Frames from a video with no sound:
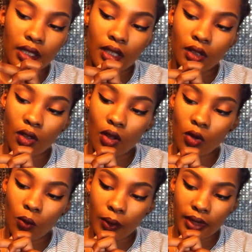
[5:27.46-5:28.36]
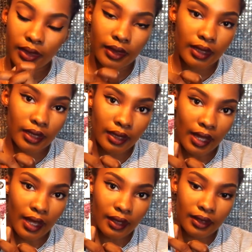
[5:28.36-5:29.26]
along with the
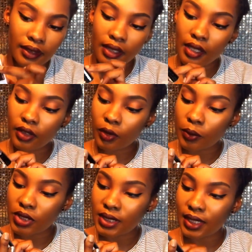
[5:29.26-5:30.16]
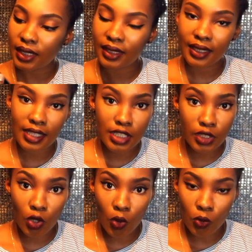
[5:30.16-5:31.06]
eyelid color, which is like a nice
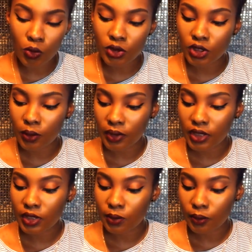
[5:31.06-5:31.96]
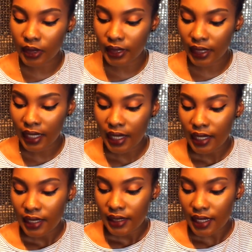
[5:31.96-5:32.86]
gold, so it looks really
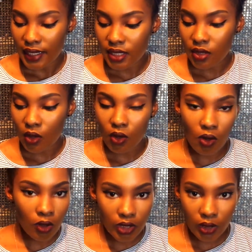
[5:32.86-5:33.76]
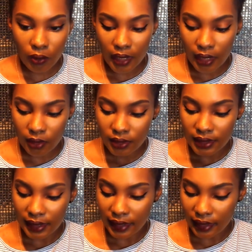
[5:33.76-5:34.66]
nice all year round.
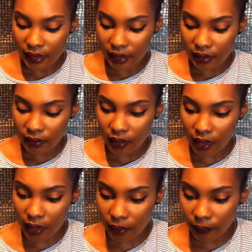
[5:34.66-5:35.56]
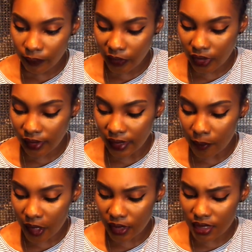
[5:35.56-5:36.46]
And the good thing
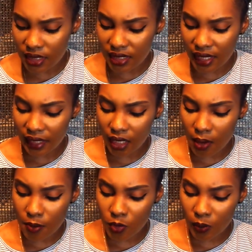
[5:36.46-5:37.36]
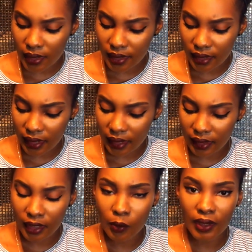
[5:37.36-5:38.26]
about this is that it comes with a
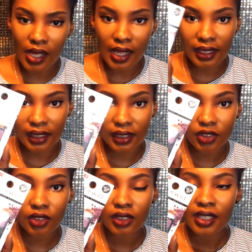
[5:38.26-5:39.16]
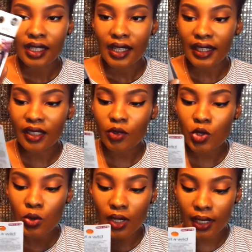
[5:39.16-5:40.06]
liquid eyeliner. I never
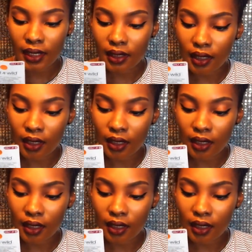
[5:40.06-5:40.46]
tried